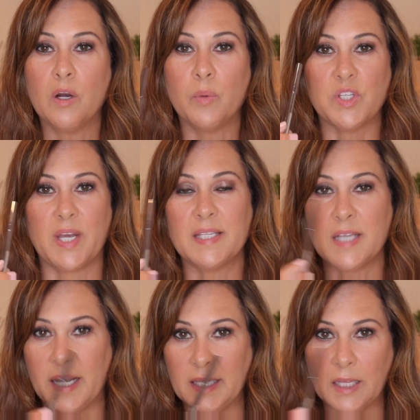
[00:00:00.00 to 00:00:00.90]
which I
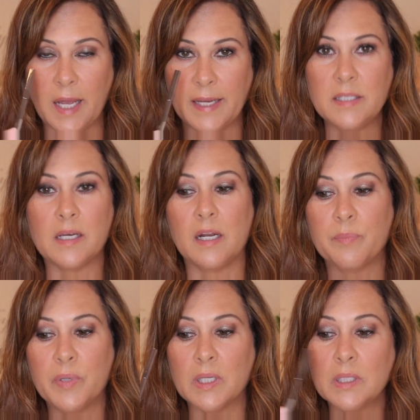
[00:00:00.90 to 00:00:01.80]
tight lined, and I
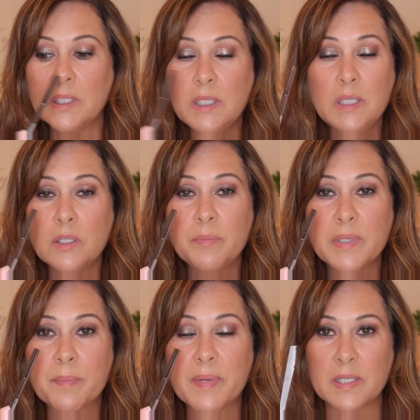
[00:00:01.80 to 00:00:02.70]
put a little bit
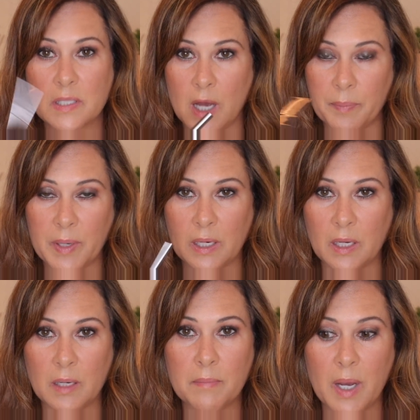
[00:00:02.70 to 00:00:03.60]
up on top and
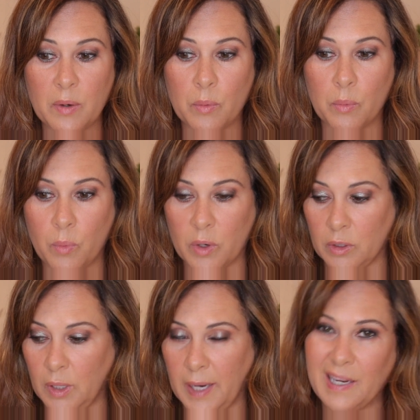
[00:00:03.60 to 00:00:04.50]
in my
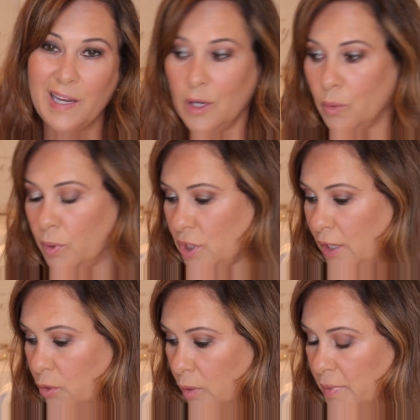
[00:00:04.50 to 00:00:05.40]
waterline, which I
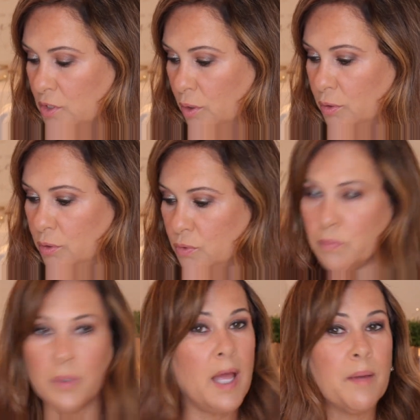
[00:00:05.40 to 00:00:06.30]
normally don't use
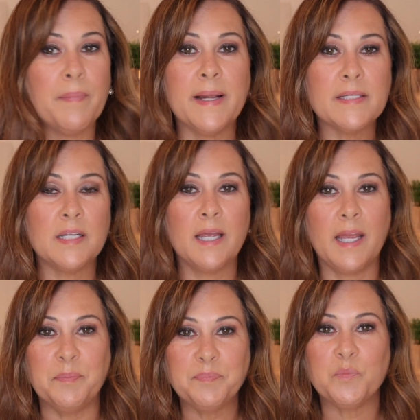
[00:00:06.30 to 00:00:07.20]
black, but I said,
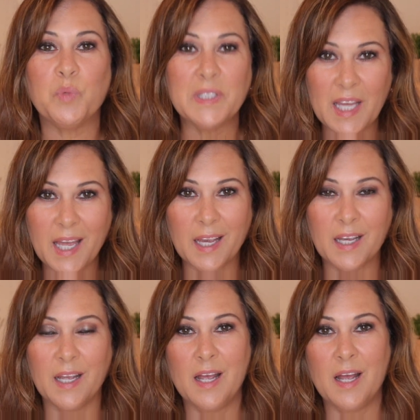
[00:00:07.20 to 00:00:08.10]
hey, what the
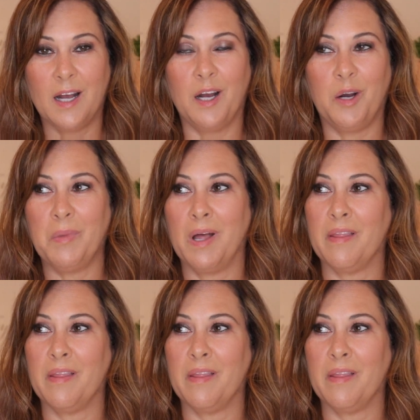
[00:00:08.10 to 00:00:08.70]
heck? The